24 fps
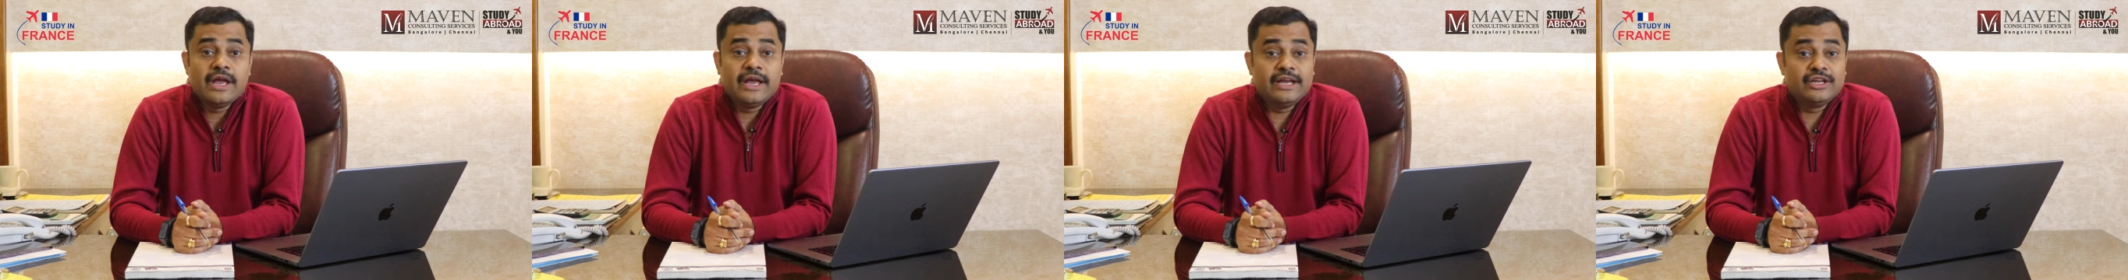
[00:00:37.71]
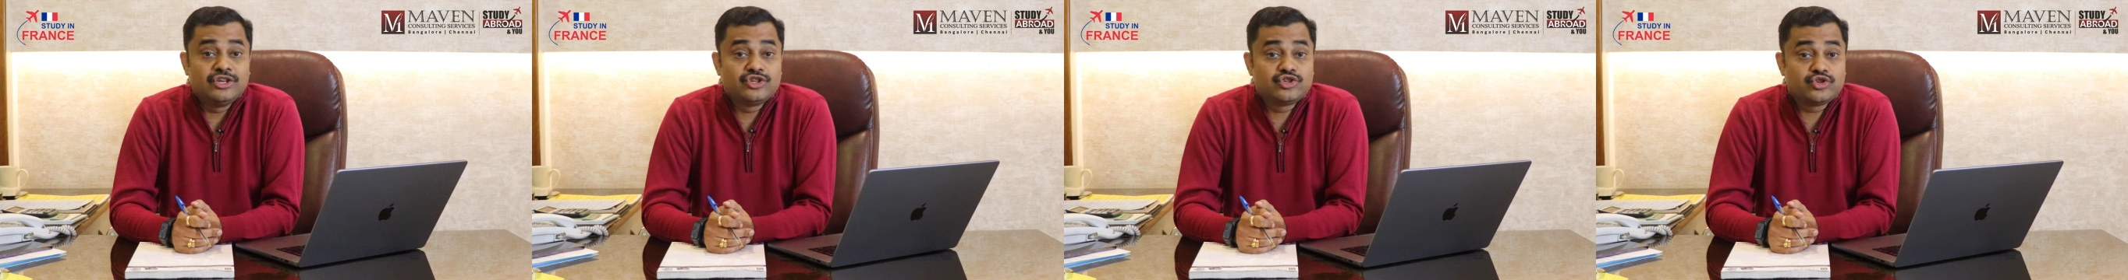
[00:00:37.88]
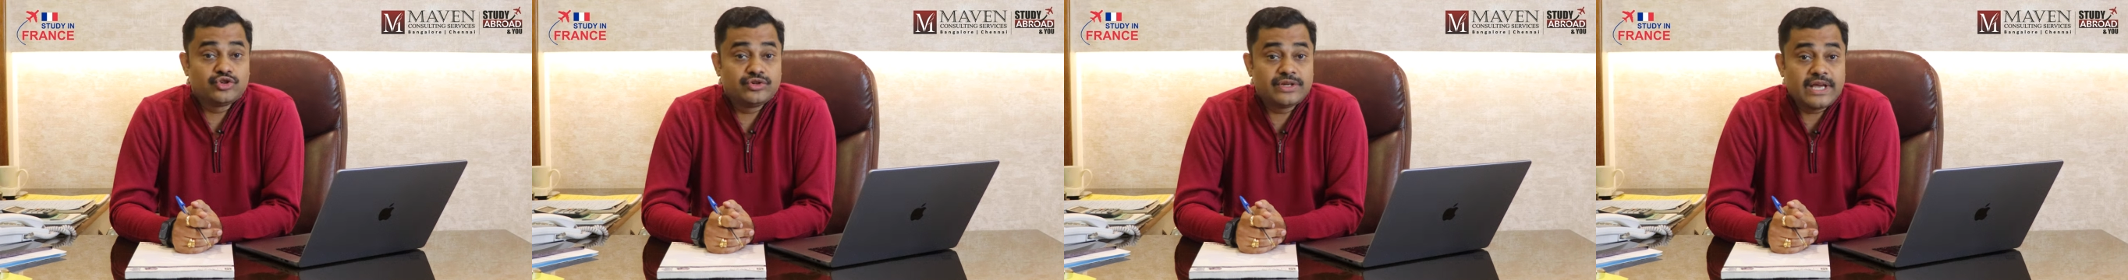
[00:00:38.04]

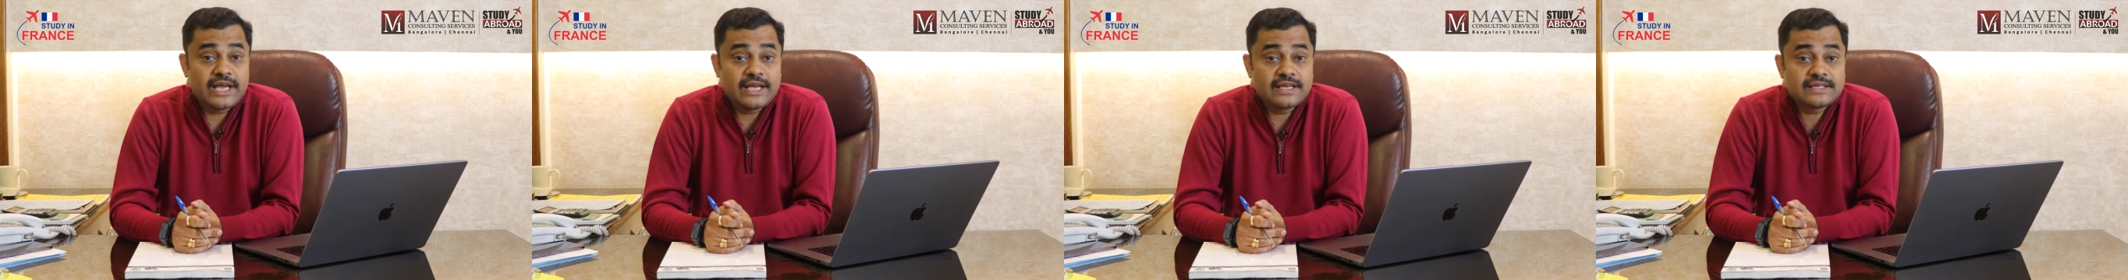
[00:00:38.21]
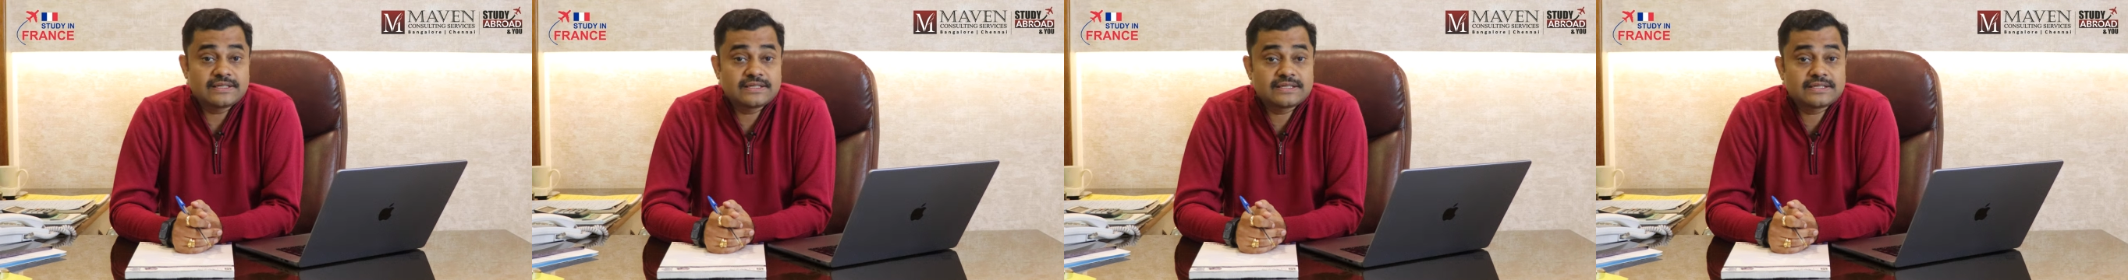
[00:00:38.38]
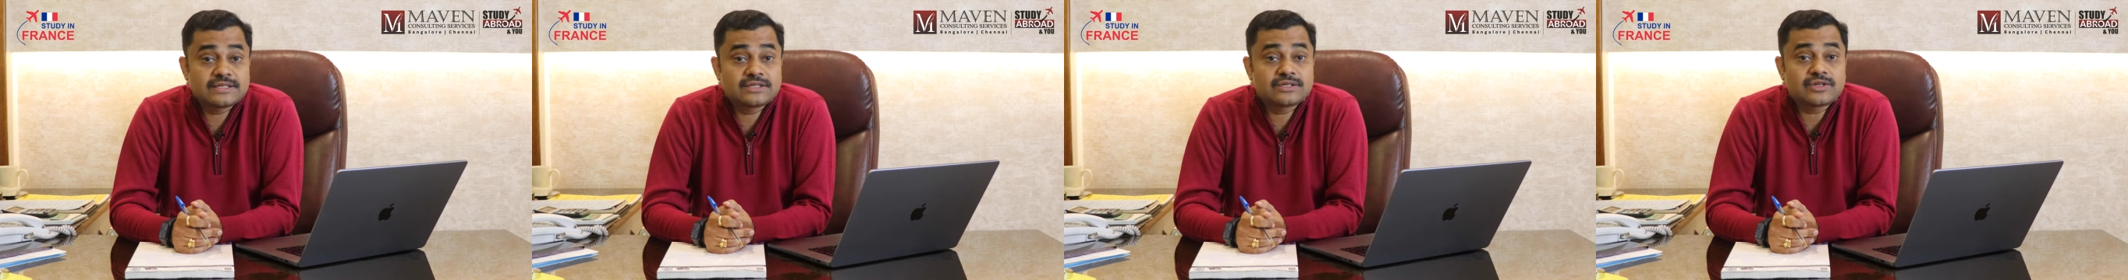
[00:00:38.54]
In
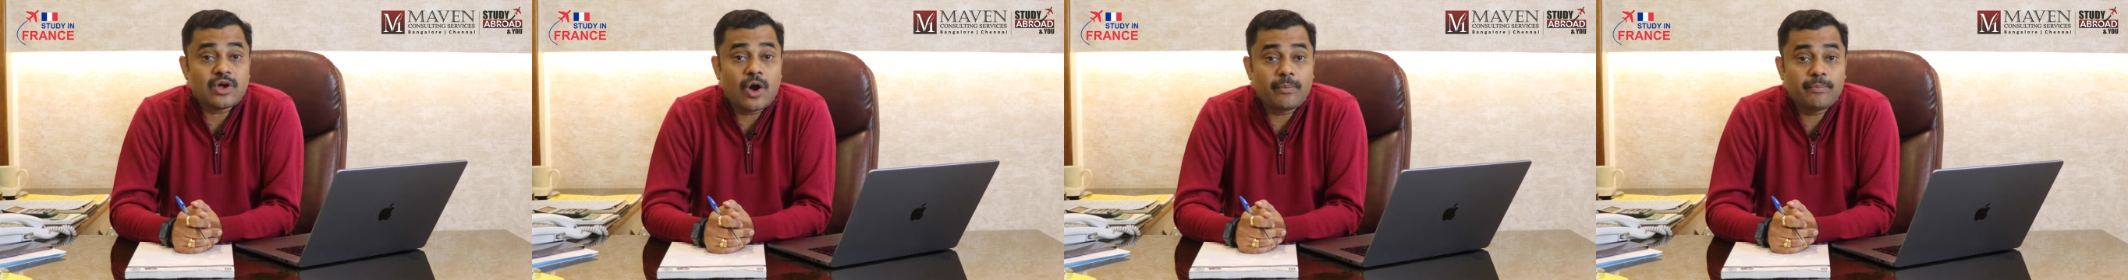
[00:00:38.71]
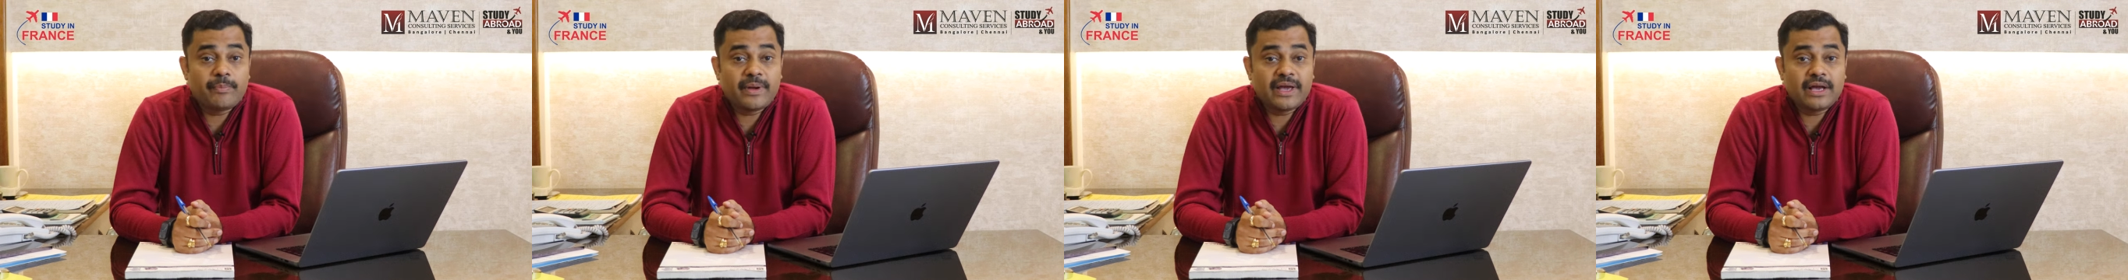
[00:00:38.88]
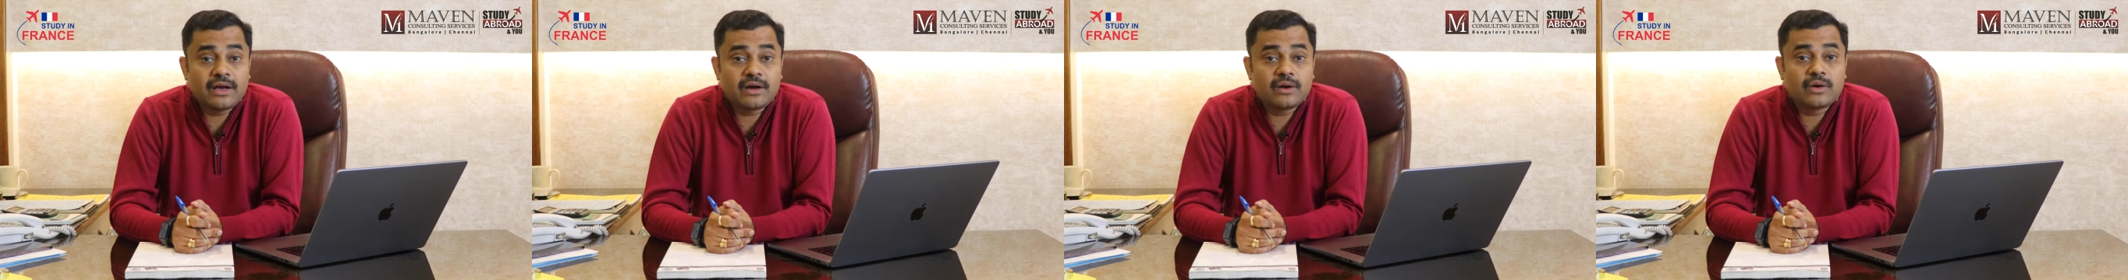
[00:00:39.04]
today's
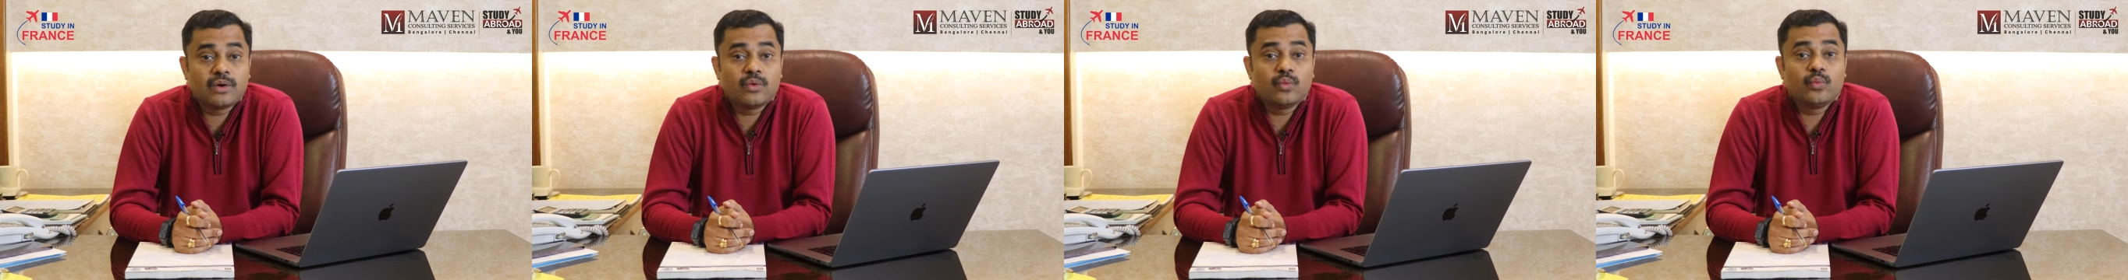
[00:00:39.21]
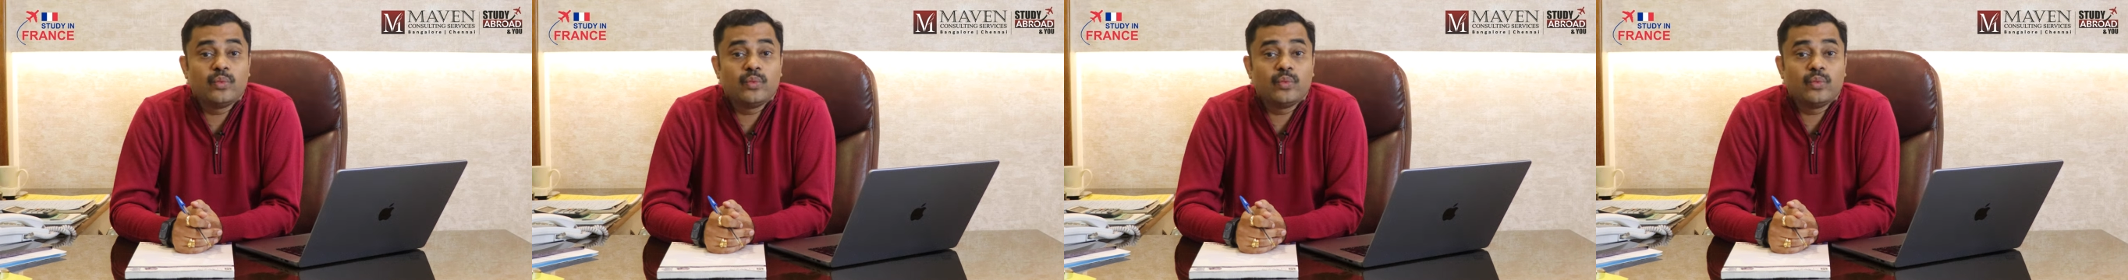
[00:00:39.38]
topic,